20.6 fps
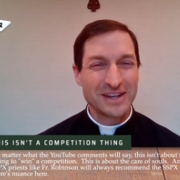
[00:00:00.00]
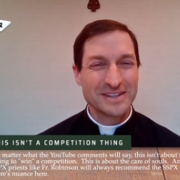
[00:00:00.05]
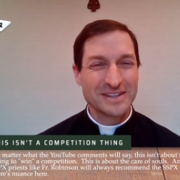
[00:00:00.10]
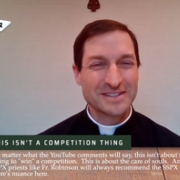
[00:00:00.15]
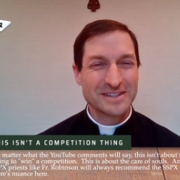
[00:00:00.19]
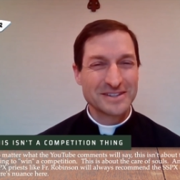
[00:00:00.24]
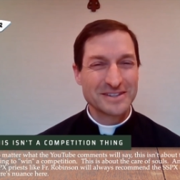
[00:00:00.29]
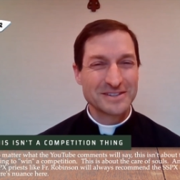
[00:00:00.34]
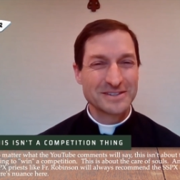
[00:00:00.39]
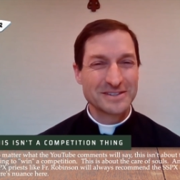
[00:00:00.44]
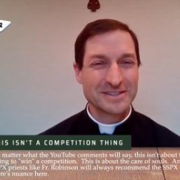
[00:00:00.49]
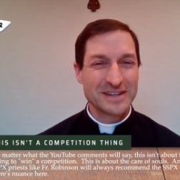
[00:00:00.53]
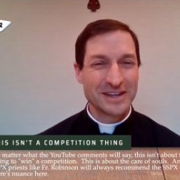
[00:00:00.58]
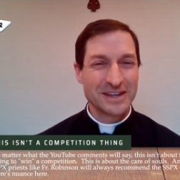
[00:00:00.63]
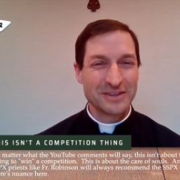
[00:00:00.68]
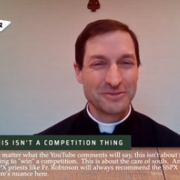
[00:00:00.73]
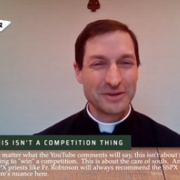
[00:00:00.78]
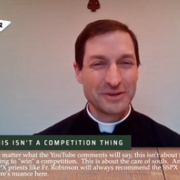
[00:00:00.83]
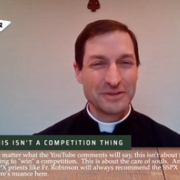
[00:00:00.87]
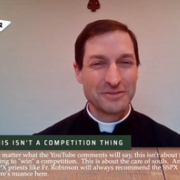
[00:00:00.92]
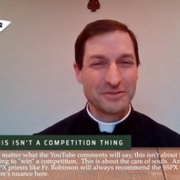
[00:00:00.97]
is to say
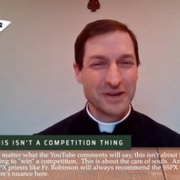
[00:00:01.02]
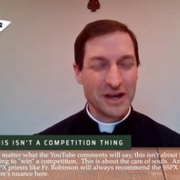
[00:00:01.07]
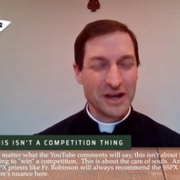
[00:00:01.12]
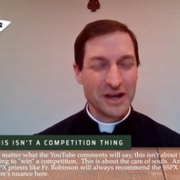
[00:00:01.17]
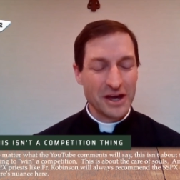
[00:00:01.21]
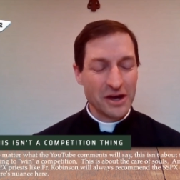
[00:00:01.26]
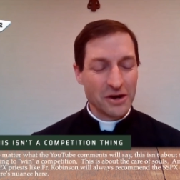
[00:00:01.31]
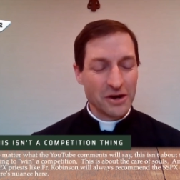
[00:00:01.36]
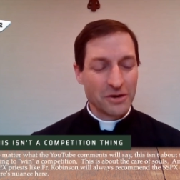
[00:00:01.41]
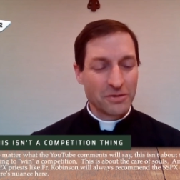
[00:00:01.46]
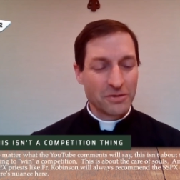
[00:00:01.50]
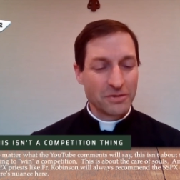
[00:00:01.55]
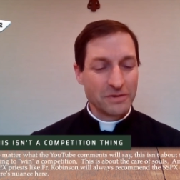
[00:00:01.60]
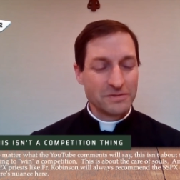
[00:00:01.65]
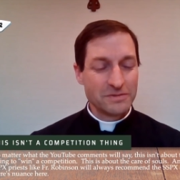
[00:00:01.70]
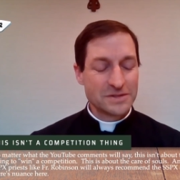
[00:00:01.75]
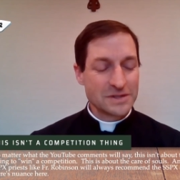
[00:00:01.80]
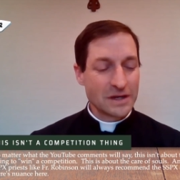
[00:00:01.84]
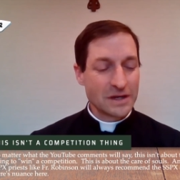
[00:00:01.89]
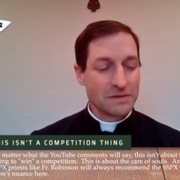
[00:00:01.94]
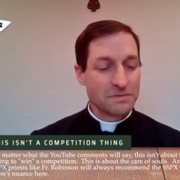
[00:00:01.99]
that we've
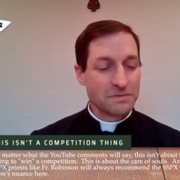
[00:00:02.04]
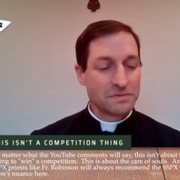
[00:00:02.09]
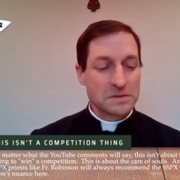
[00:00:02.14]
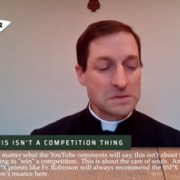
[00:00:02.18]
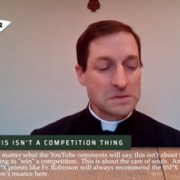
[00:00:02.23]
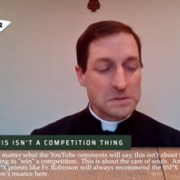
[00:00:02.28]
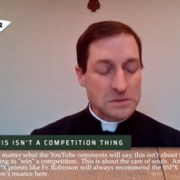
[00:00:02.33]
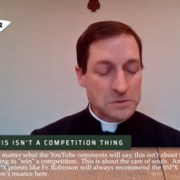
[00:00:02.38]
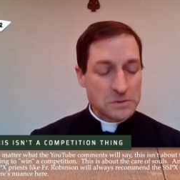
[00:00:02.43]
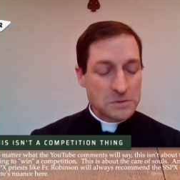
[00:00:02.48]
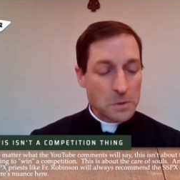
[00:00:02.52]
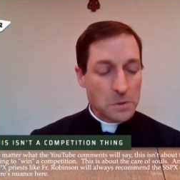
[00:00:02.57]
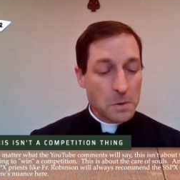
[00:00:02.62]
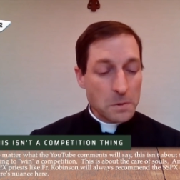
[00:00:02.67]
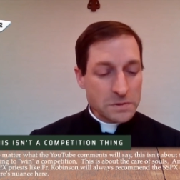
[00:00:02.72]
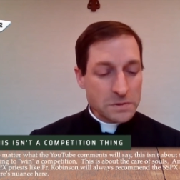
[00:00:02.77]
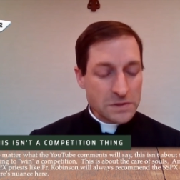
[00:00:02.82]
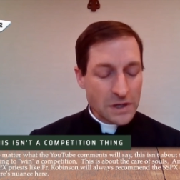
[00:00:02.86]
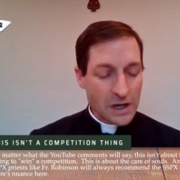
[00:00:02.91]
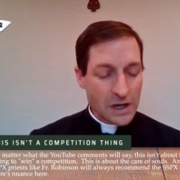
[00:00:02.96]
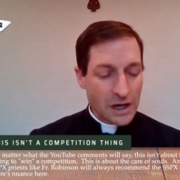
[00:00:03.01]
saved
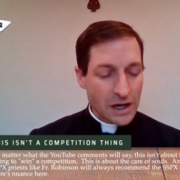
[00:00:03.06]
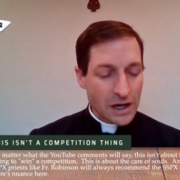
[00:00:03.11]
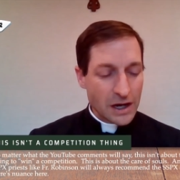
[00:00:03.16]
souls.